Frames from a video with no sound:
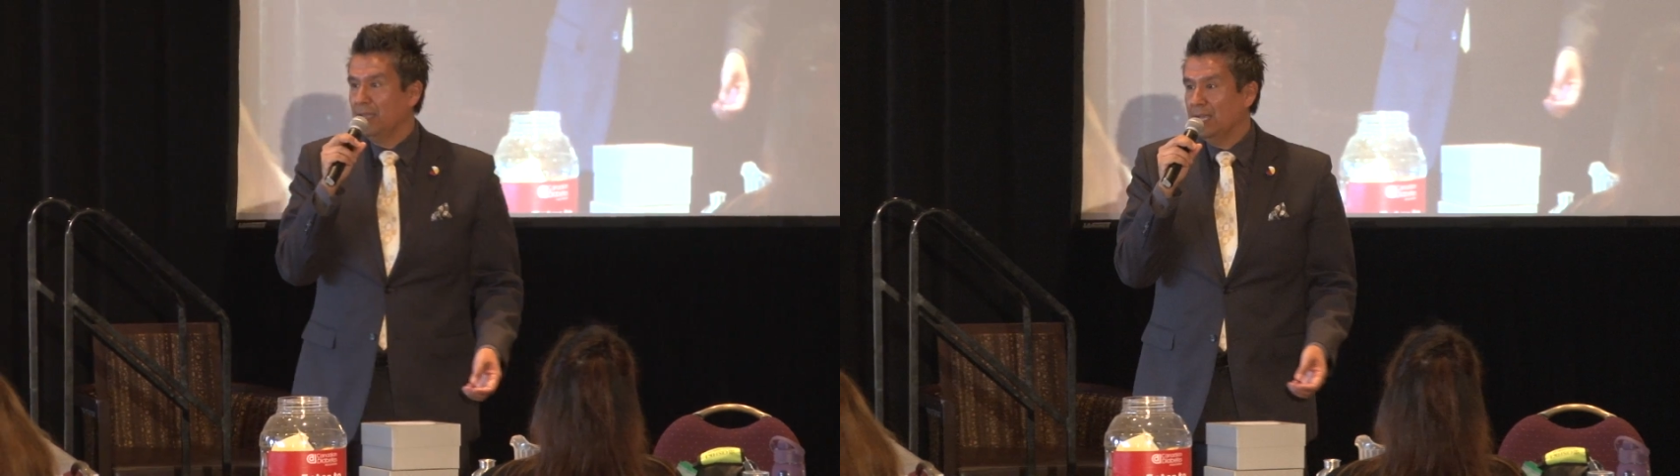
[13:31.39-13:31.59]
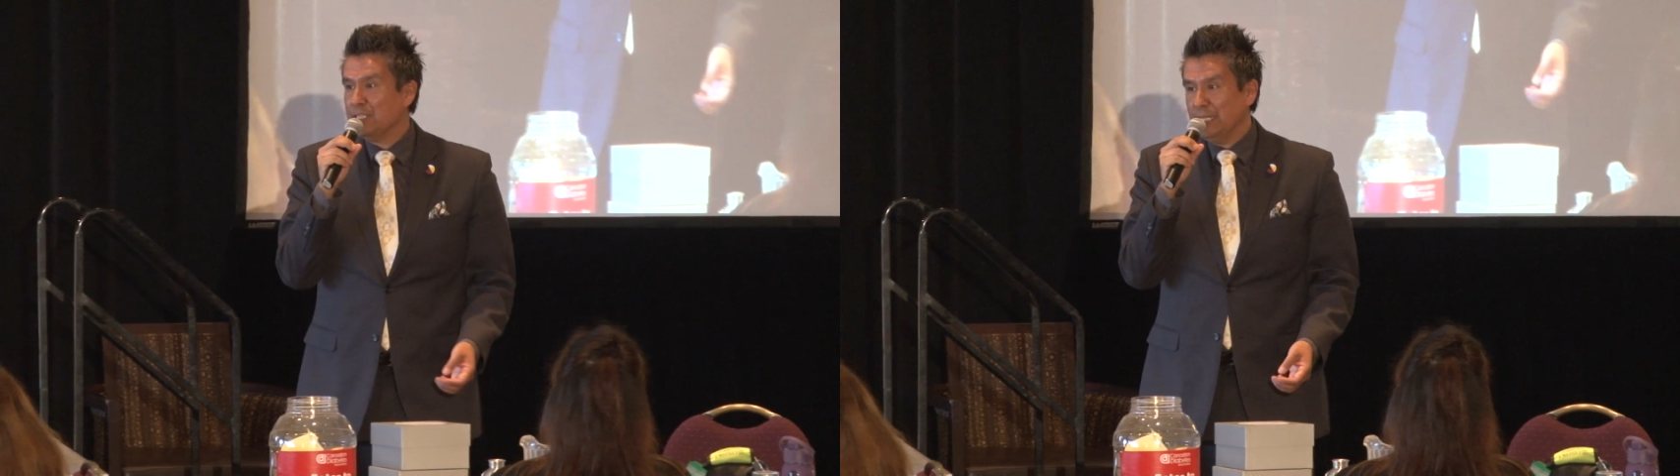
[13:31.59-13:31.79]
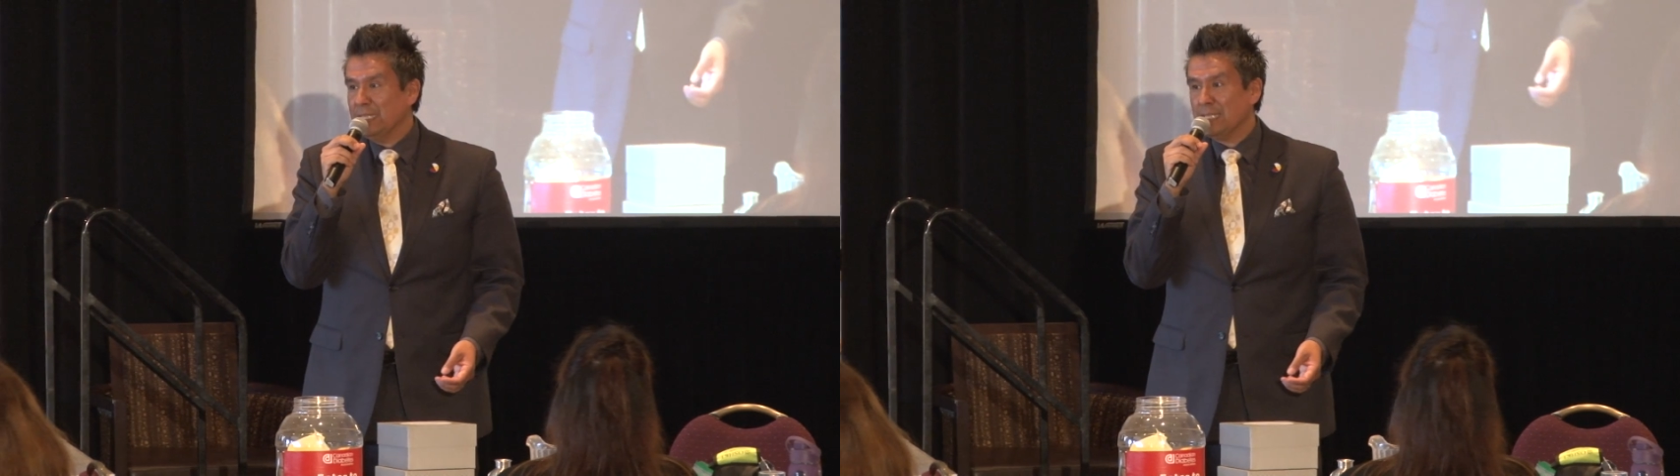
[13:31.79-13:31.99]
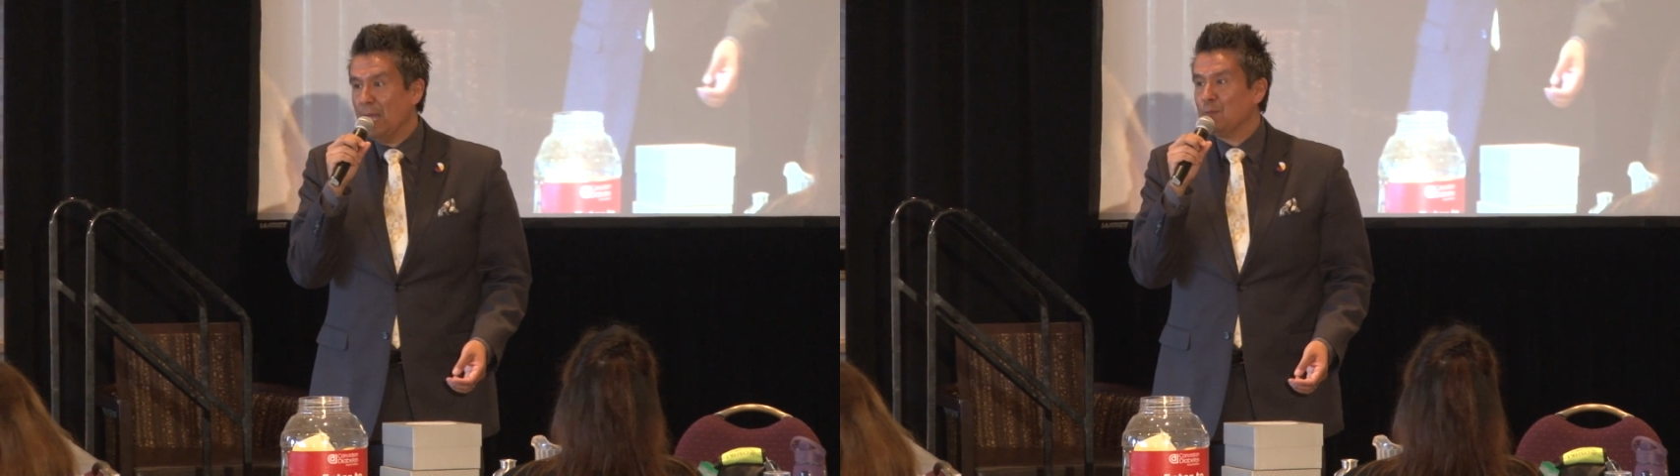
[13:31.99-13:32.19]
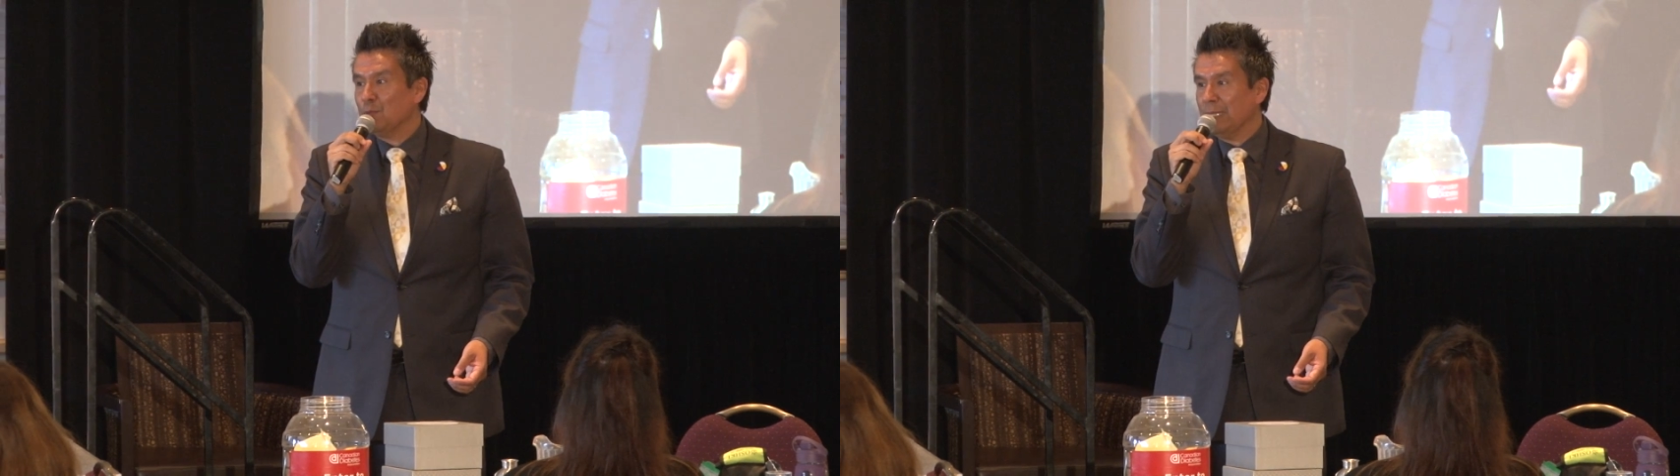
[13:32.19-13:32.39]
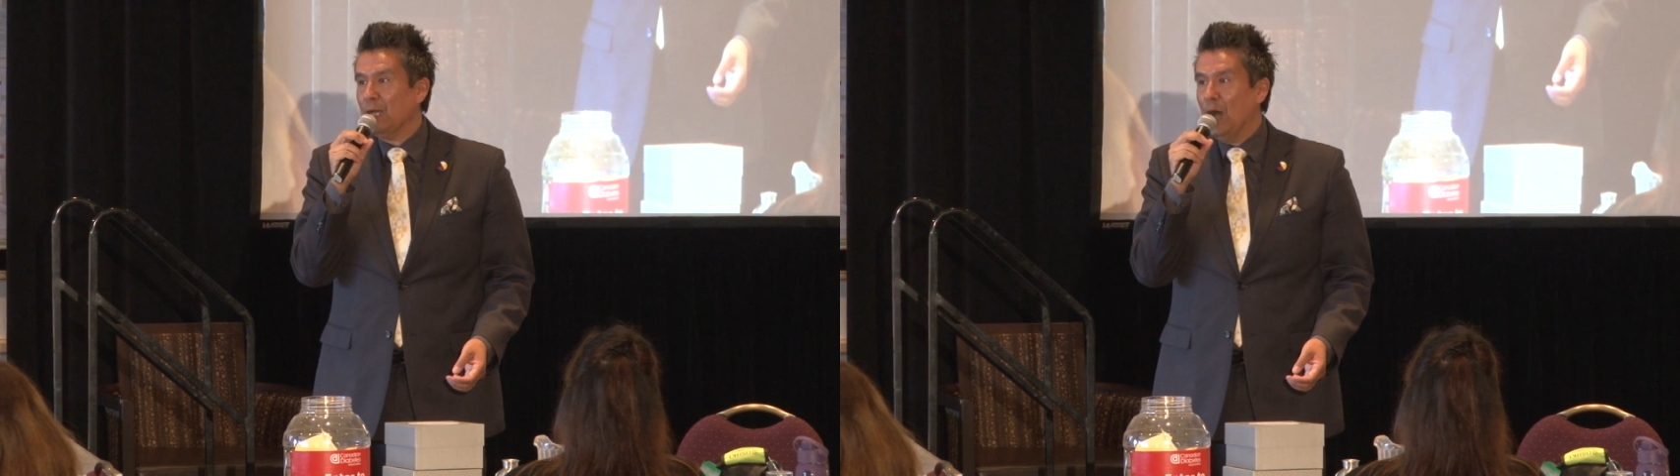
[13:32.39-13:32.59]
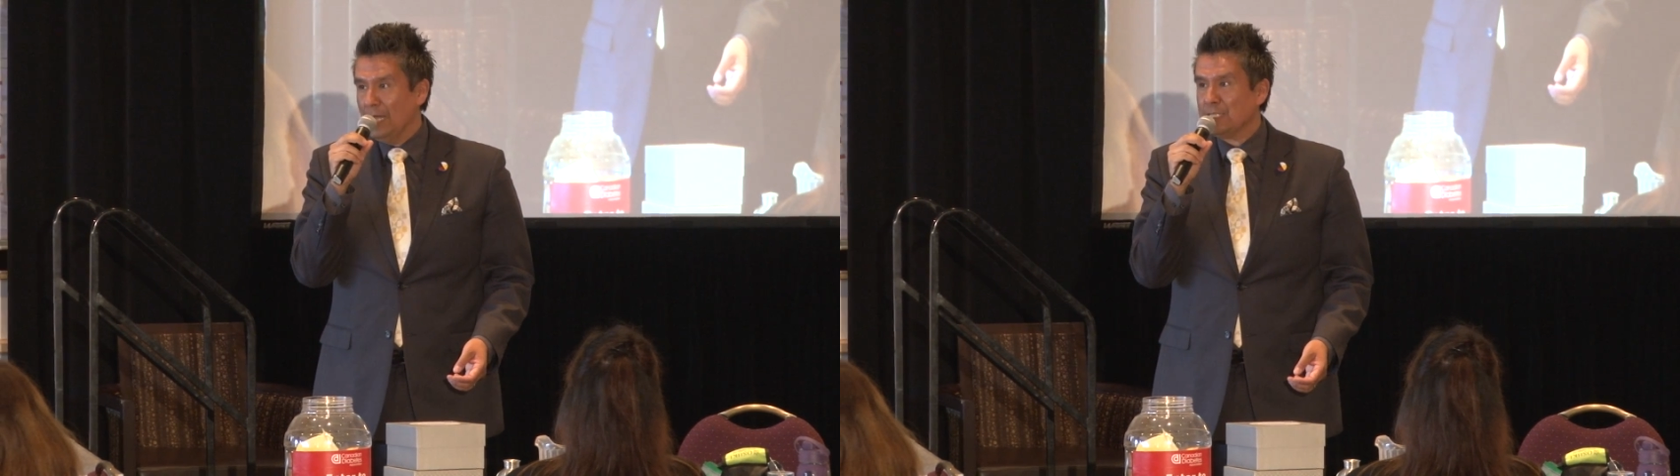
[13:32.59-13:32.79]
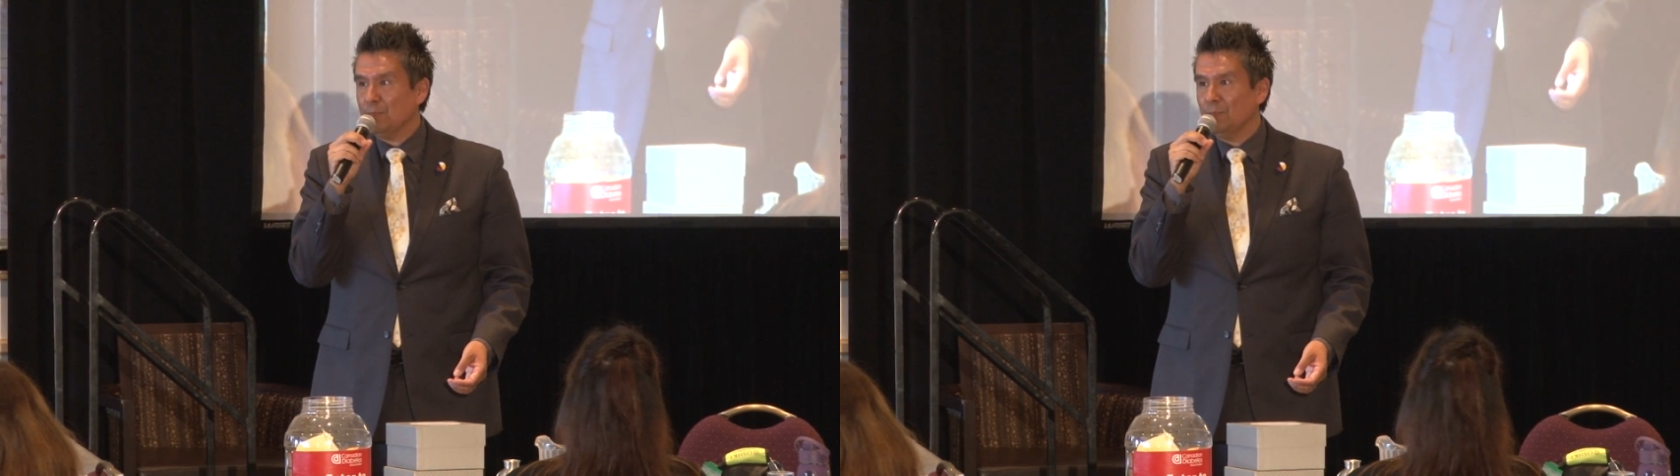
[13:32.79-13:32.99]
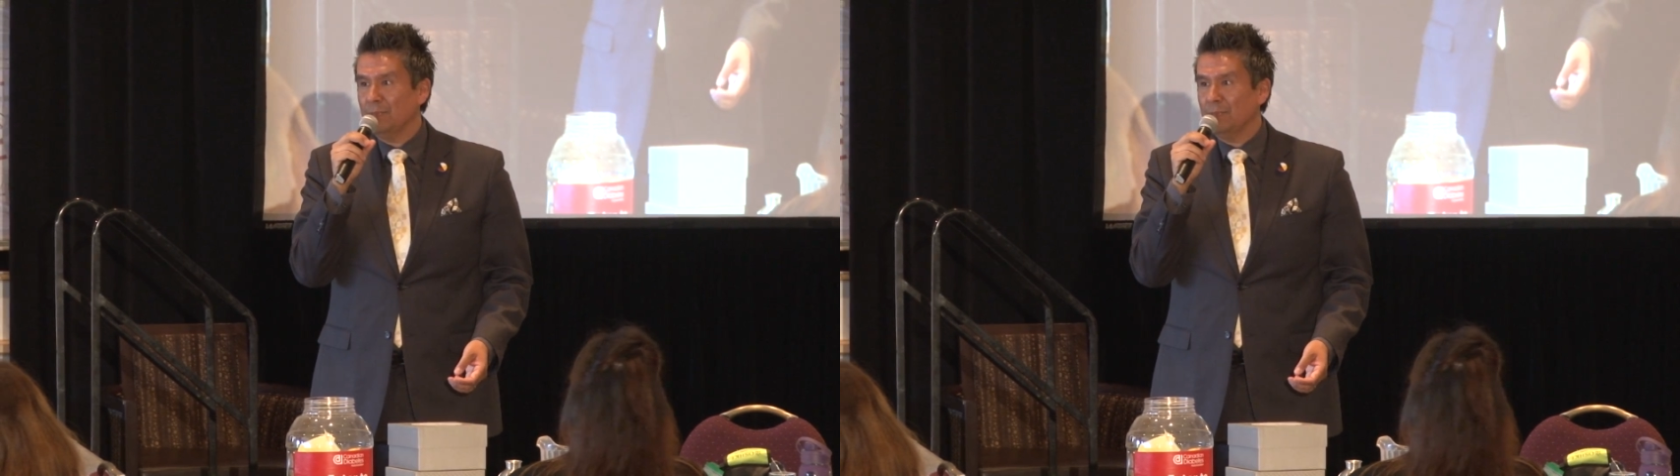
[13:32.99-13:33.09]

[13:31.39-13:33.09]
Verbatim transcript: uh, she is absolutely awesome,